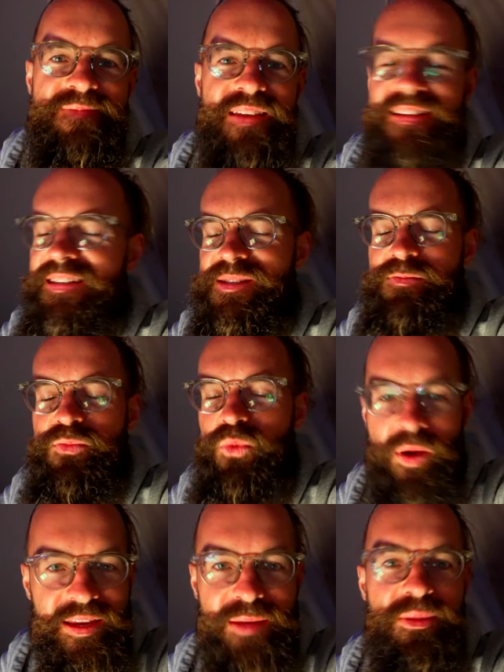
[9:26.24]
And that's
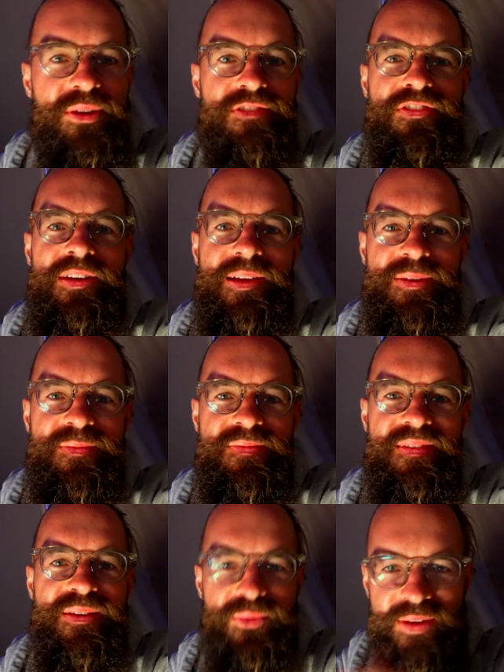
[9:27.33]
working beautifully.
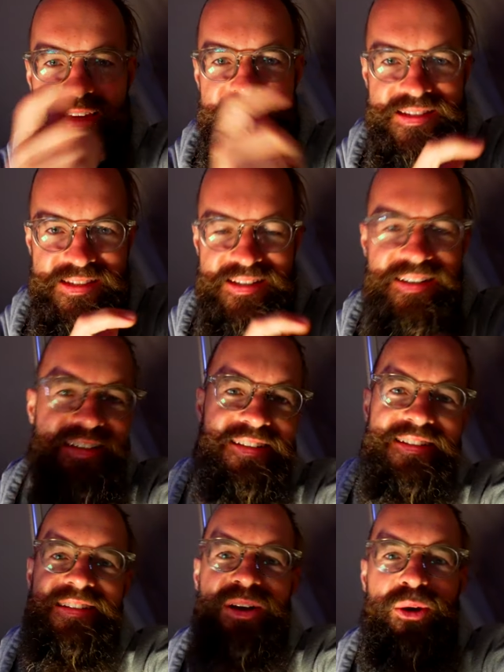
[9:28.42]
We as
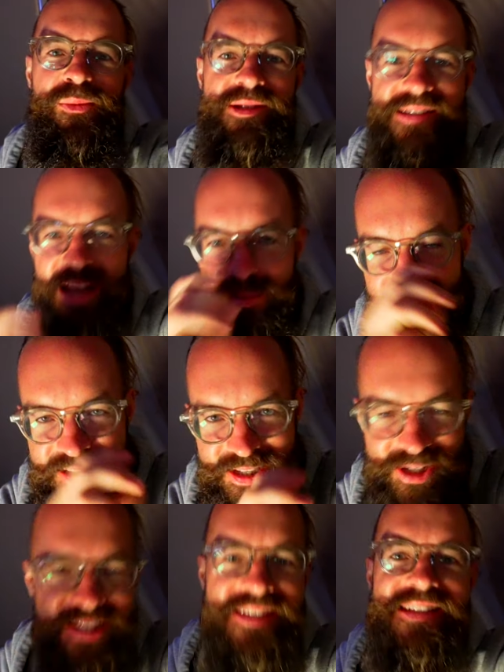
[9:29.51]
Homo sapiens
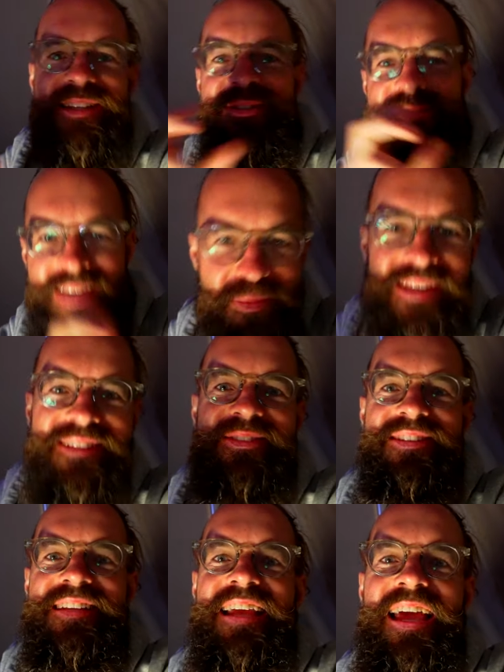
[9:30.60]
just need to tap into
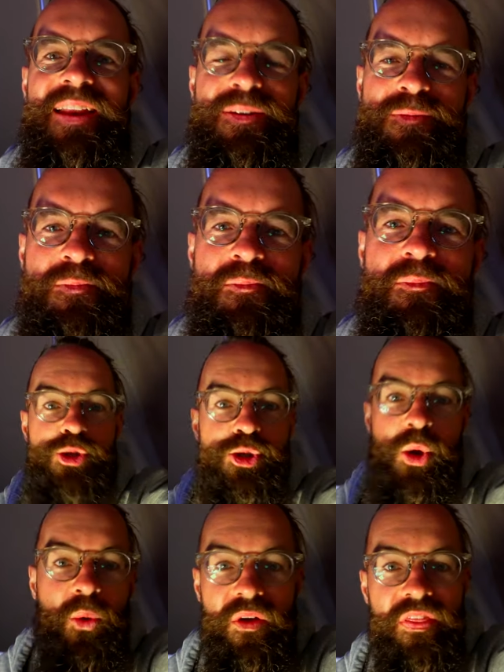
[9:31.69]
it again.
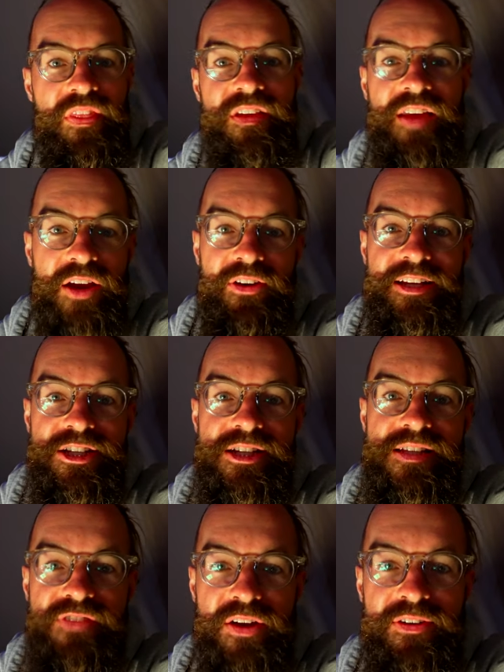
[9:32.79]
So the direction
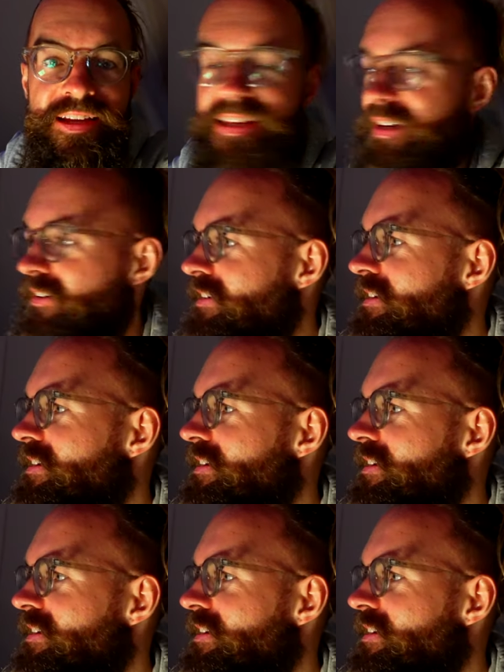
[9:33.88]
is very clear